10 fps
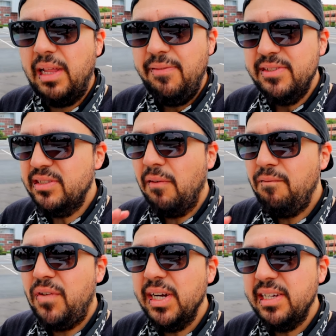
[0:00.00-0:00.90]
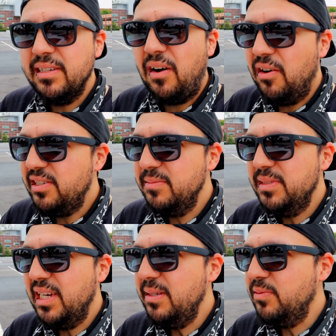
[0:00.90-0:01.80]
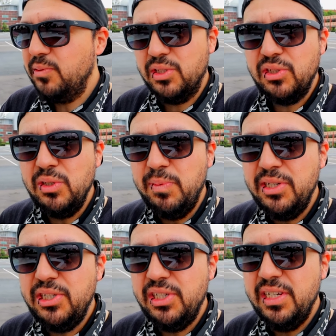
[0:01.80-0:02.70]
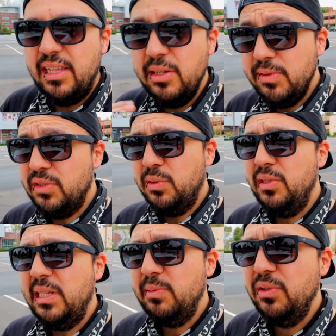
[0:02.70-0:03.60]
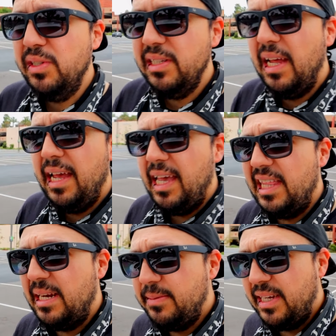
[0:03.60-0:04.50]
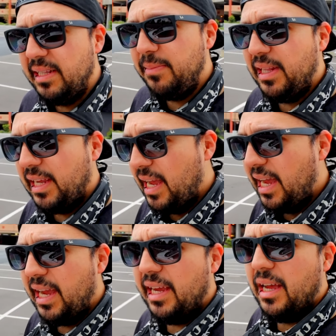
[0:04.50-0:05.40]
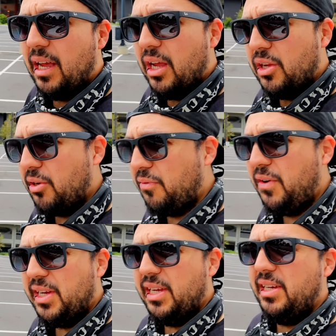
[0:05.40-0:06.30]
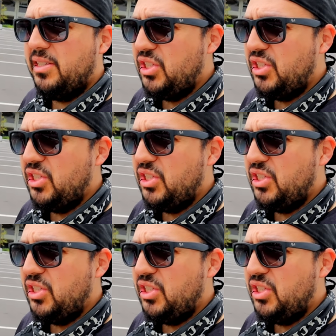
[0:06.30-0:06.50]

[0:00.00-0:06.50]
life is so fucking hard sometimes with the stupidest shit. you know what the school ended up doing? And ended up telling me like, hey, your fucking